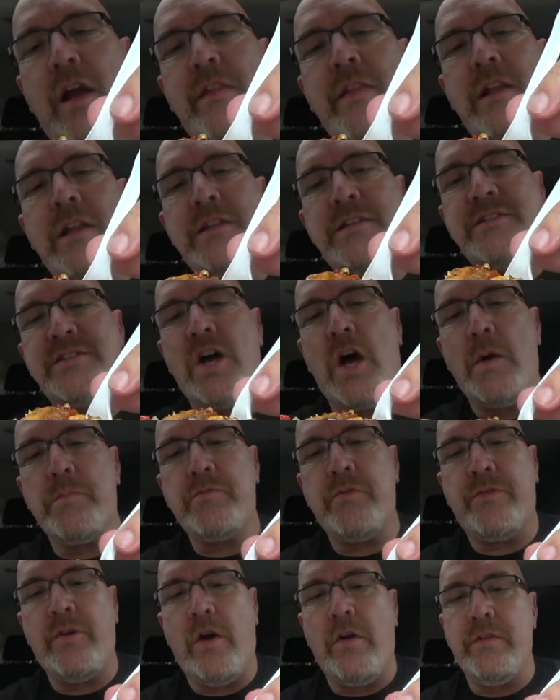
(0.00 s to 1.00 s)
and then it's
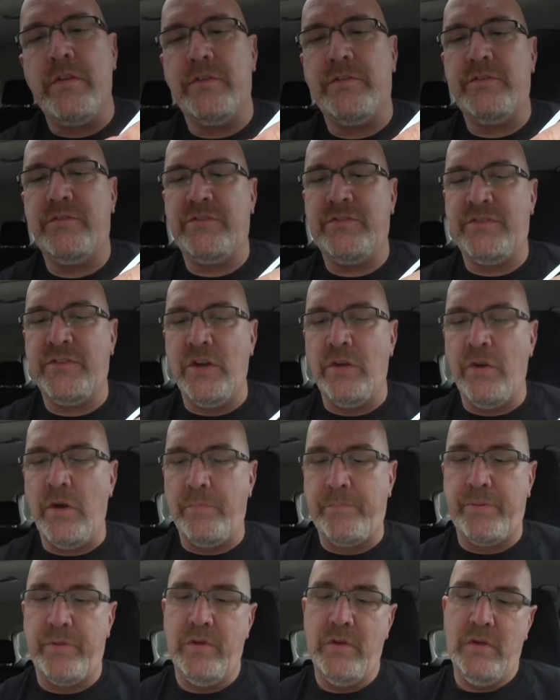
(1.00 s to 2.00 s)
topped with all this
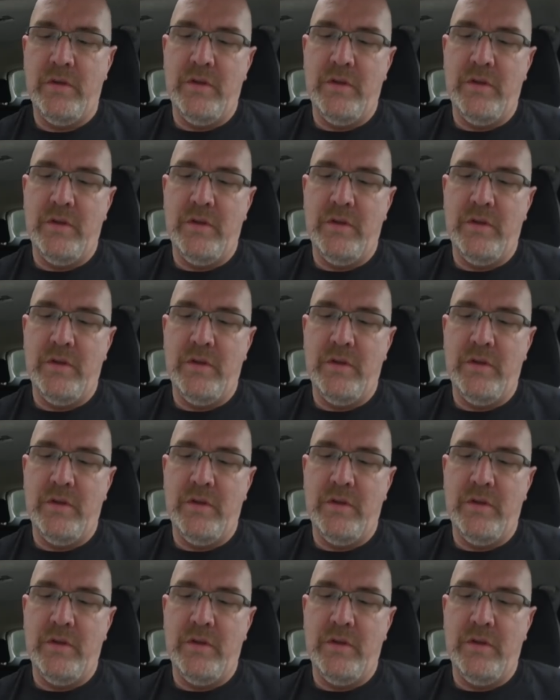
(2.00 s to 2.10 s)
syrup.